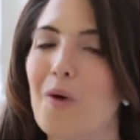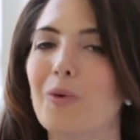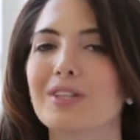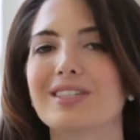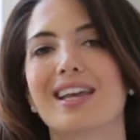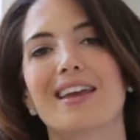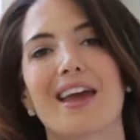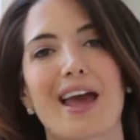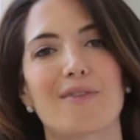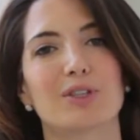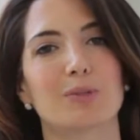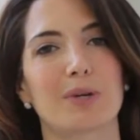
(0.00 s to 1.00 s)
Once again, I
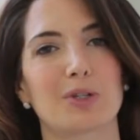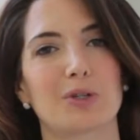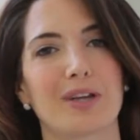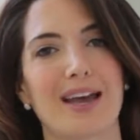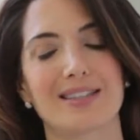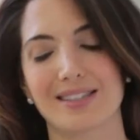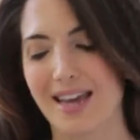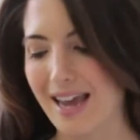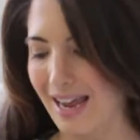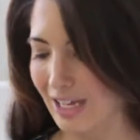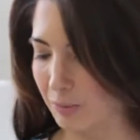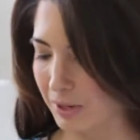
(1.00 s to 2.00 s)
have a special guest.
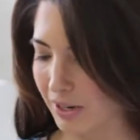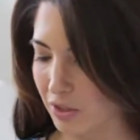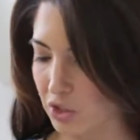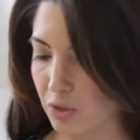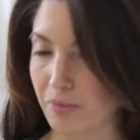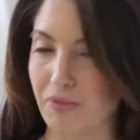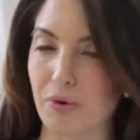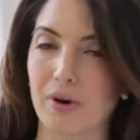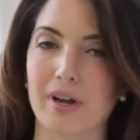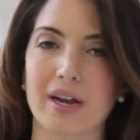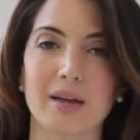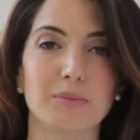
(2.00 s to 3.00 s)
He's been on the show
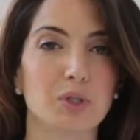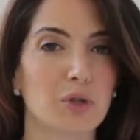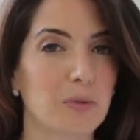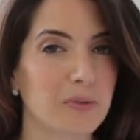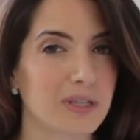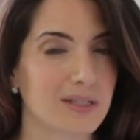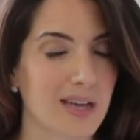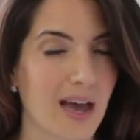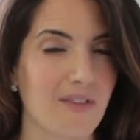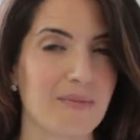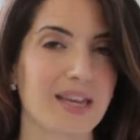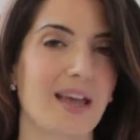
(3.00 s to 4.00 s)
before, and I am so pleased to
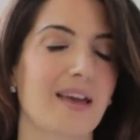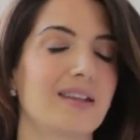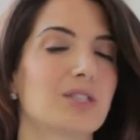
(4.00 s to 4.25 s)
have him again.